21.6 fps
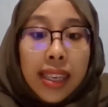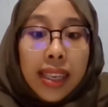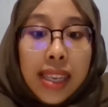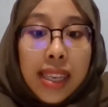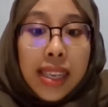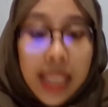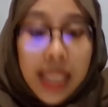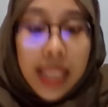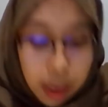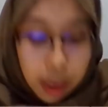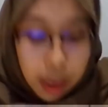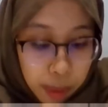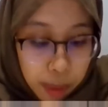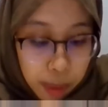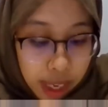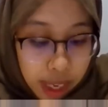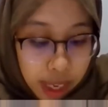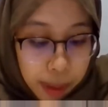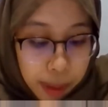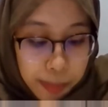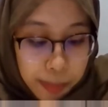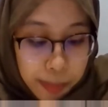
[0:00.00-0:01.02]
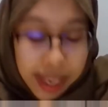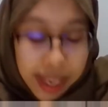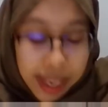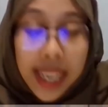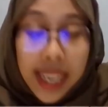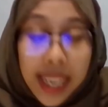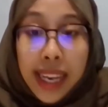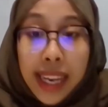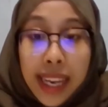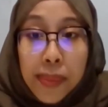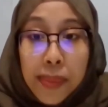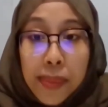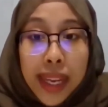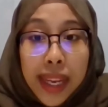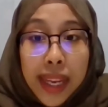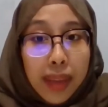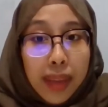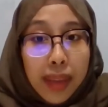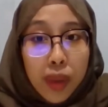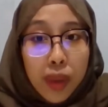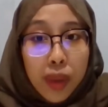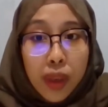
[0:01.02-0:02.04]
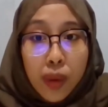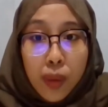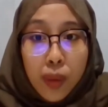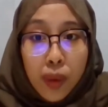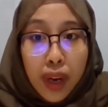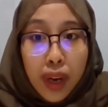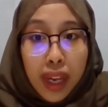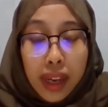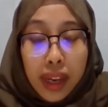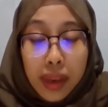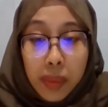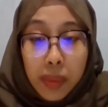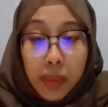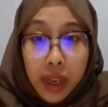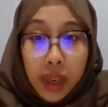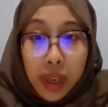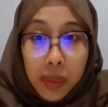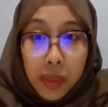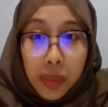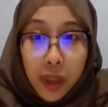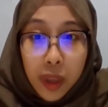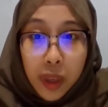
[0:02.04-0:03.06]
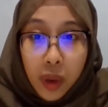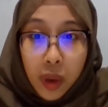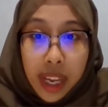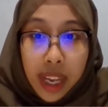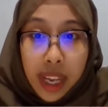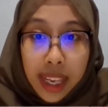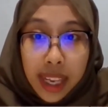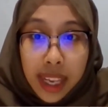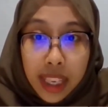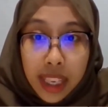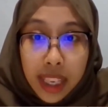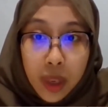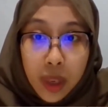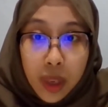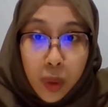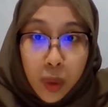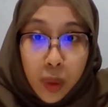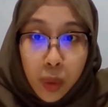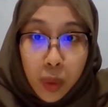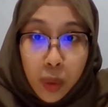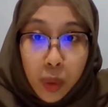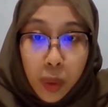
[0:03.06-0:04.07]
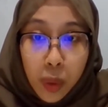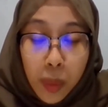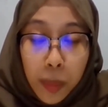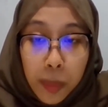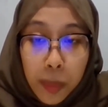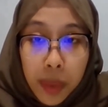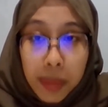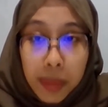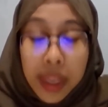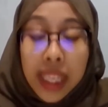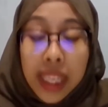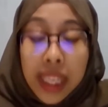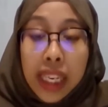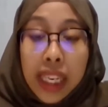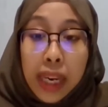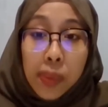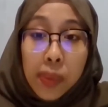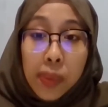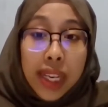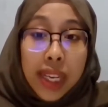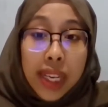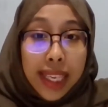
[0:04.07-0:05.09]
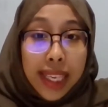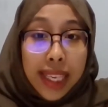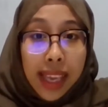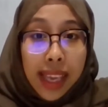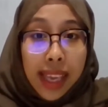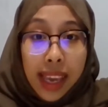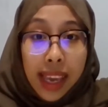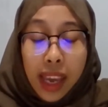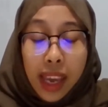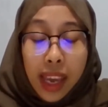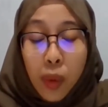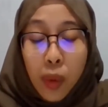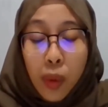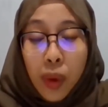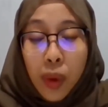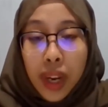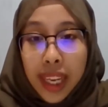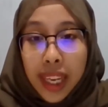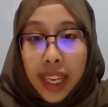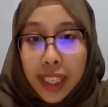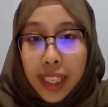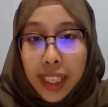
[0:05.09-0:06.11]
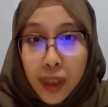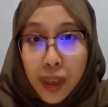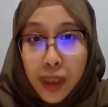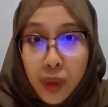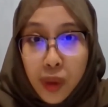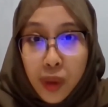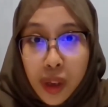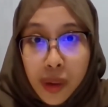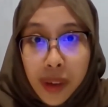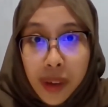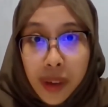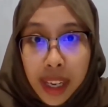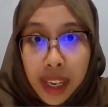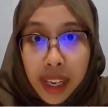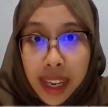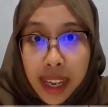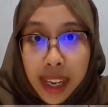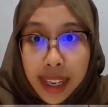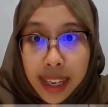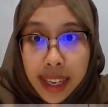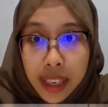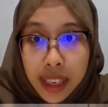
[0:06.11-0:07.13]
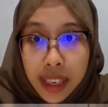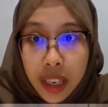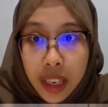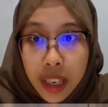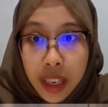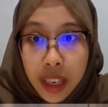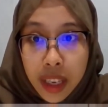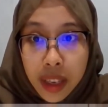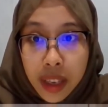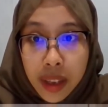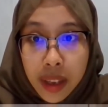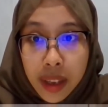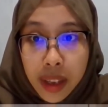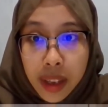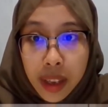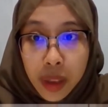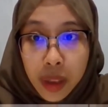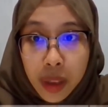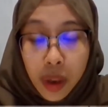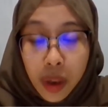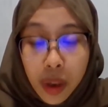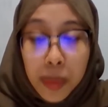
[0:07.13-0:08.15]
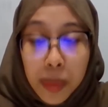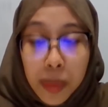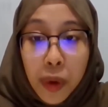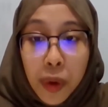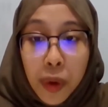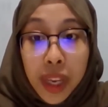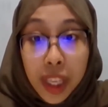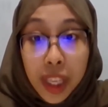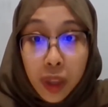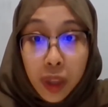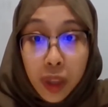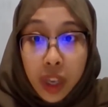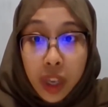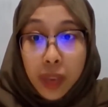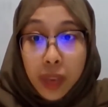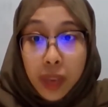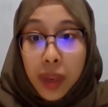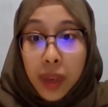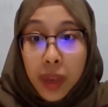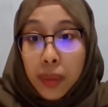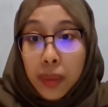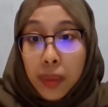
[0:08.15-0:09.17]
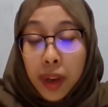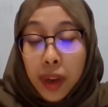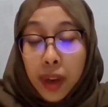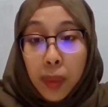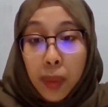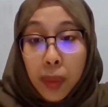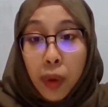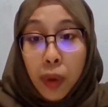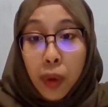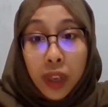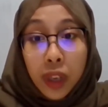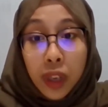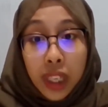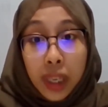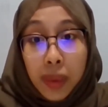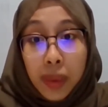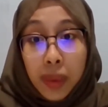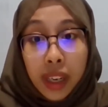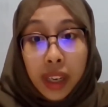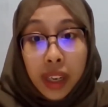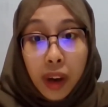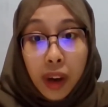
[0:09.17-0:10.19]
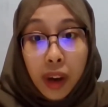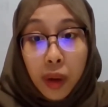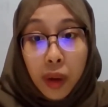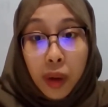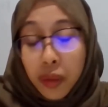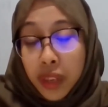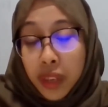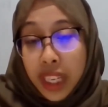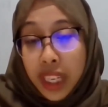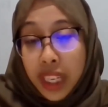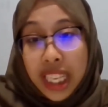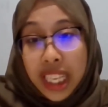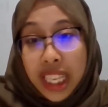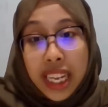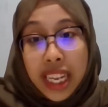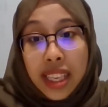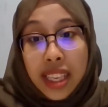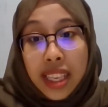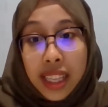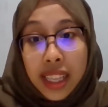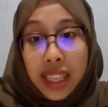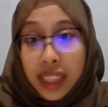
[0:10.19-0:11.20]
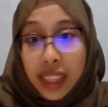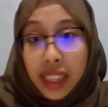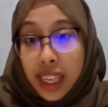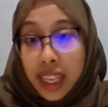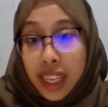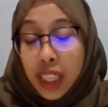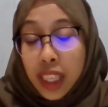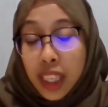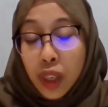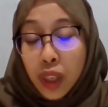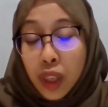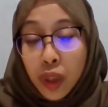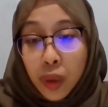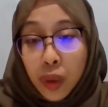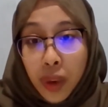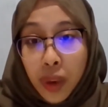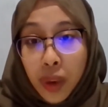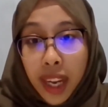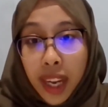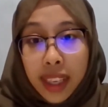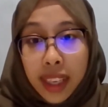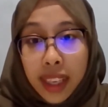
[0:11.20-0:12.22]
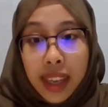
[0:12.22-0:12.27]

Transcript: Assalamualaikum and hi, my name is Nuradia Abdulatif Kunaim. So my meter number is EE190099. So I'm going to explain about the project background of this aesthetic shoe rack.